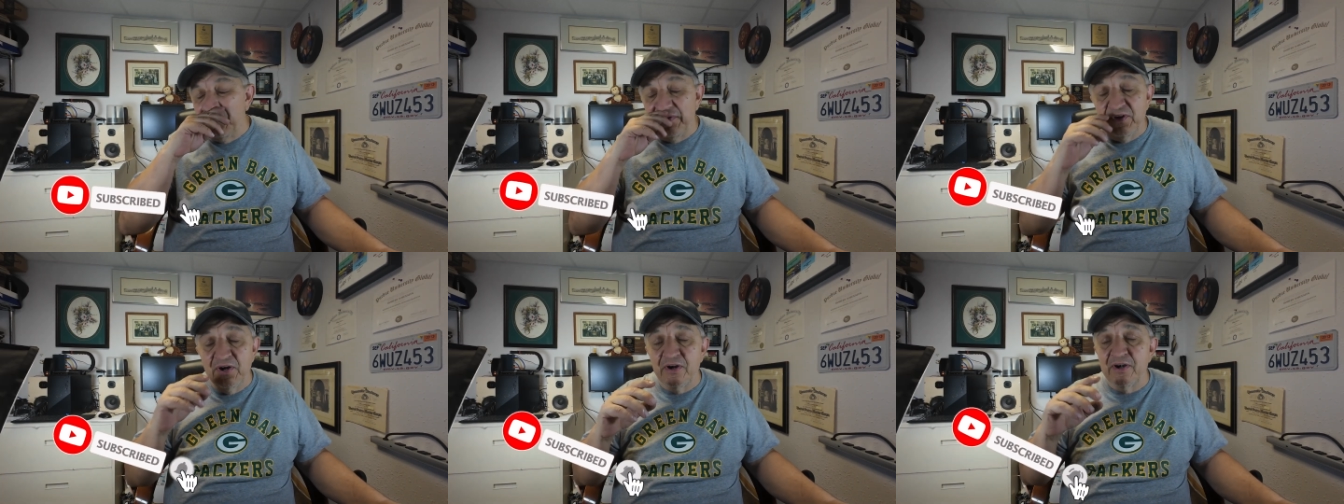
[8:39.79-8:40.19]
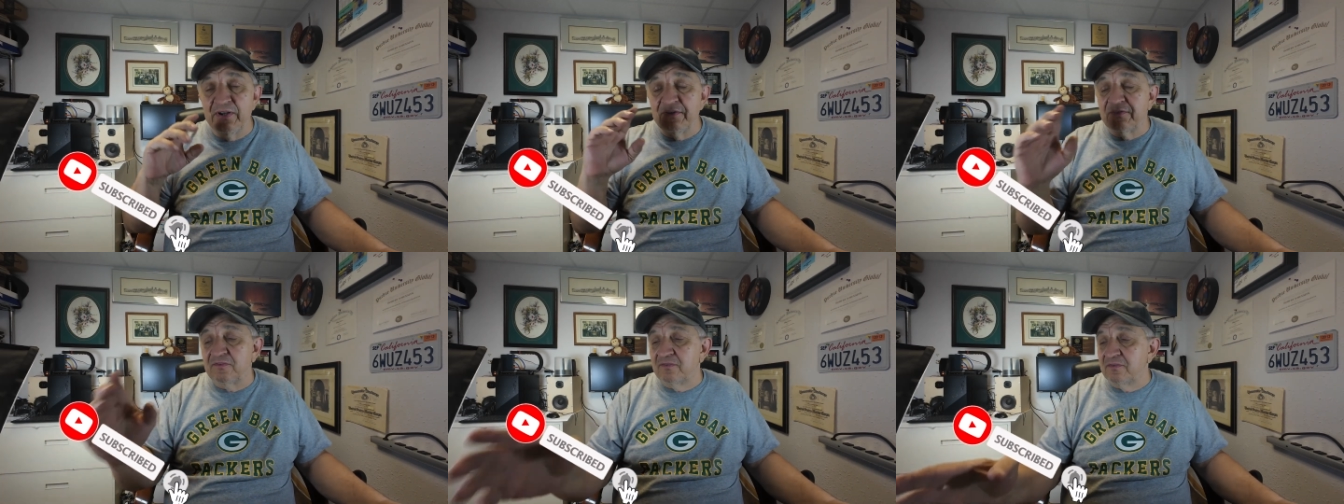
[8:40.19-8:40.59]
There
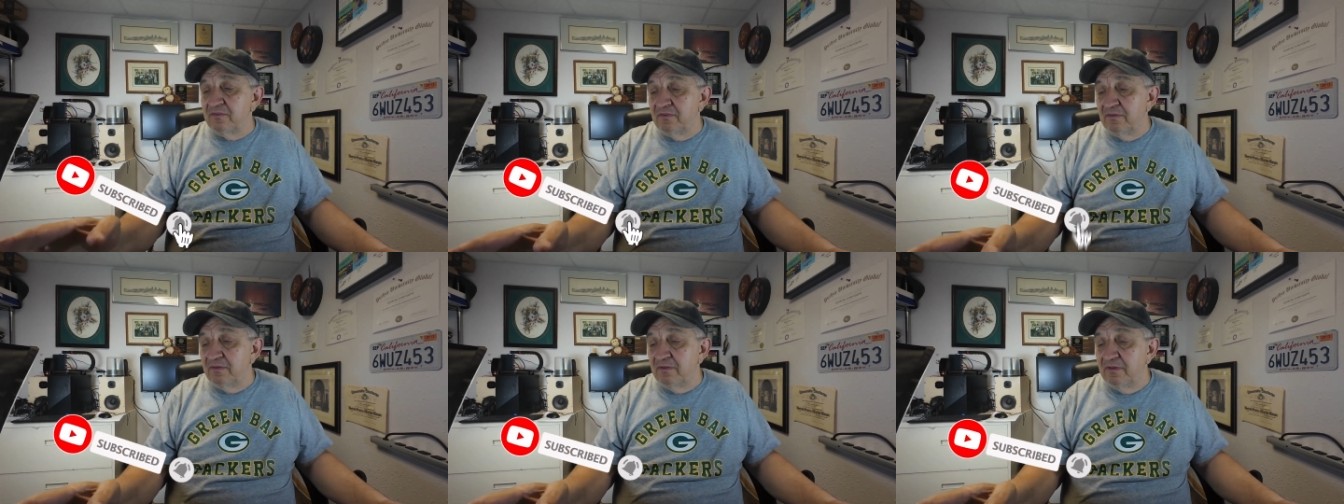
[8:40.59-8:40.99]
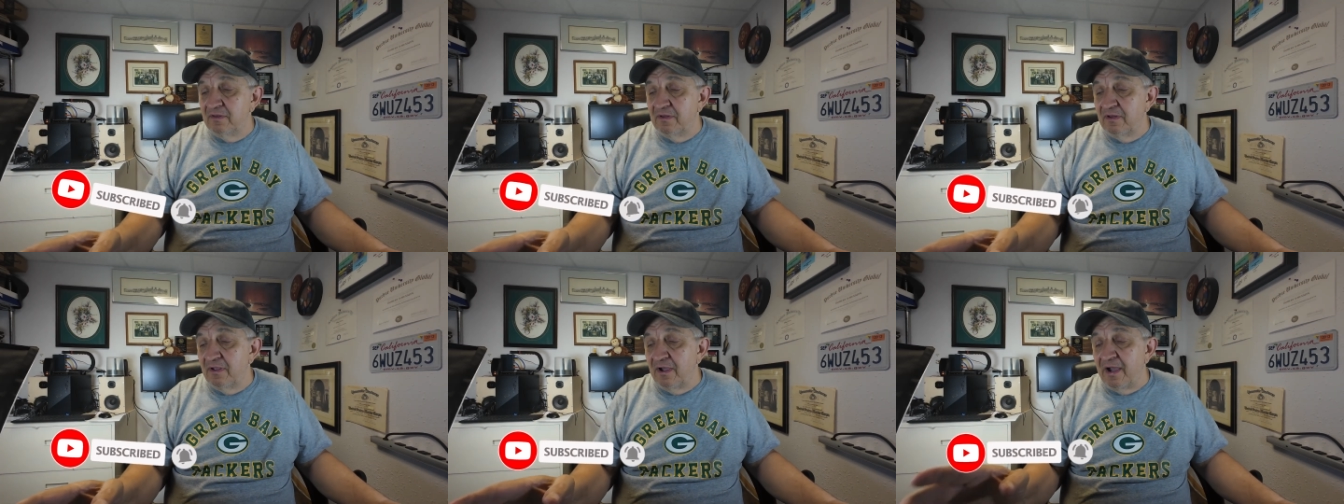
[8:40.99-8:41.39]
is,
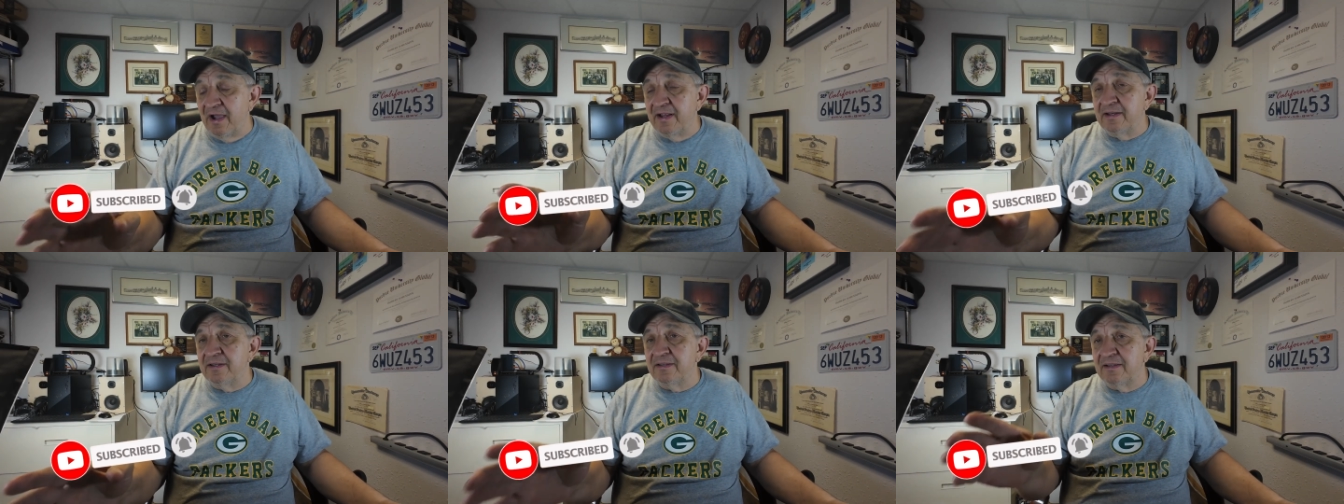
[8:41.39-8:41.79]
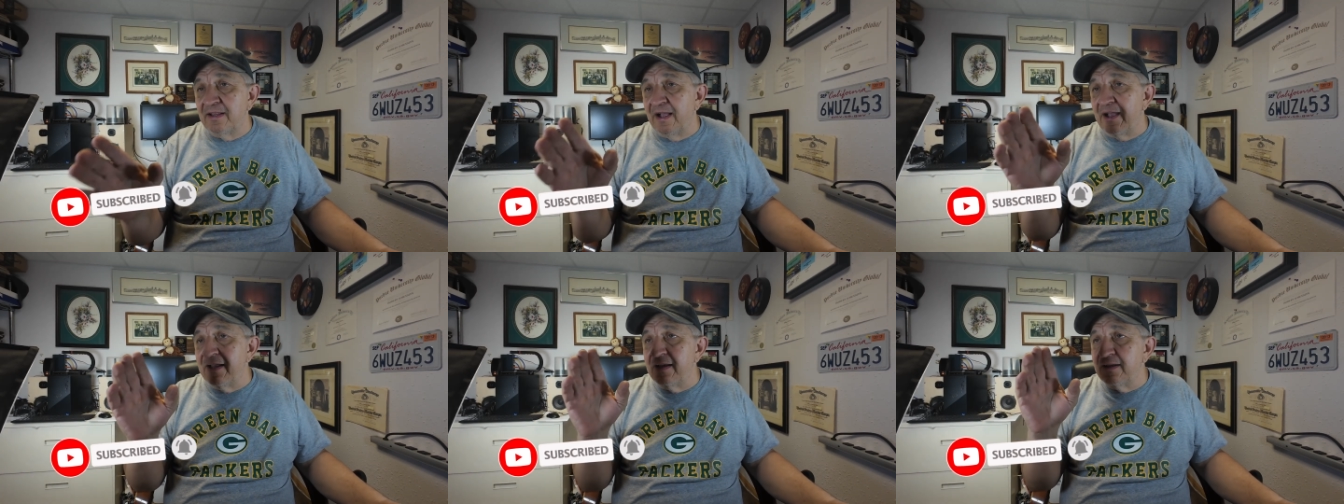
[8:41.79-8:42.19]

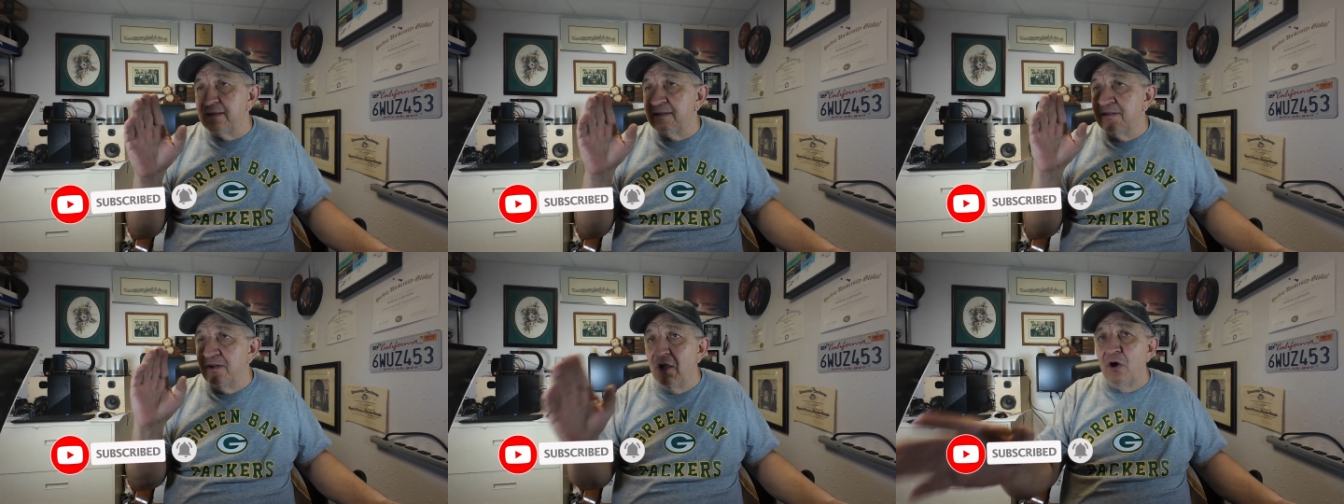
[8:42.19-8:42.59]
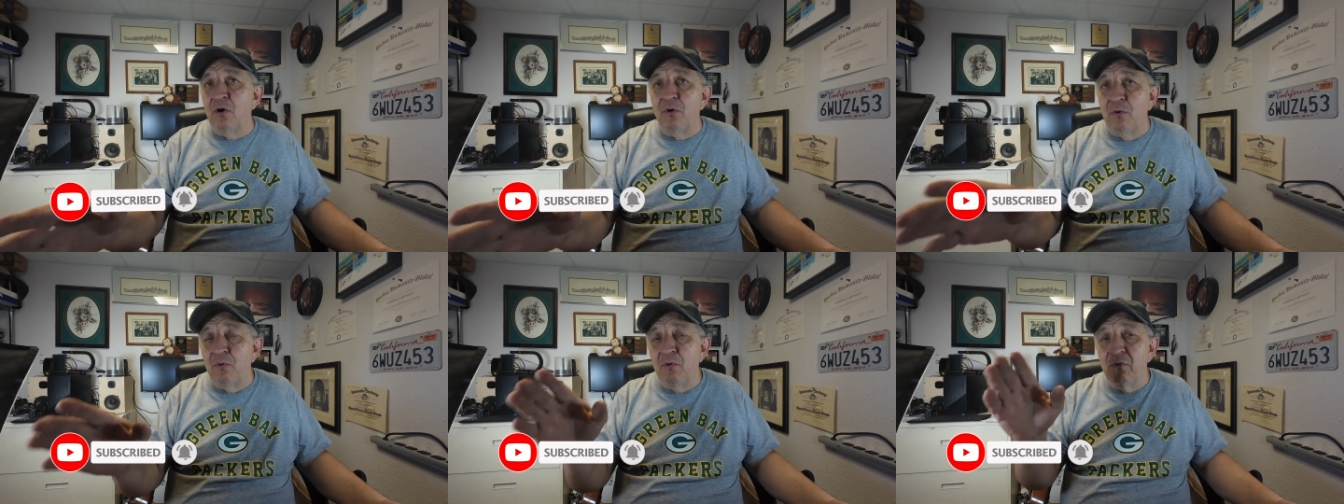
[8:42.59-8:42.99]
I
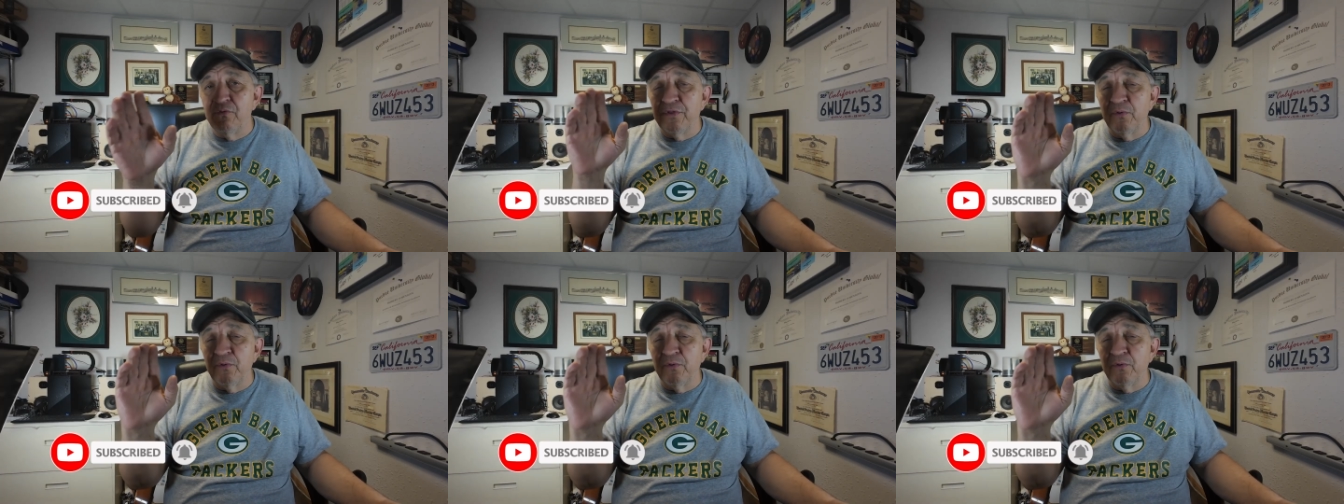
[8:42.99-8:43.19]
know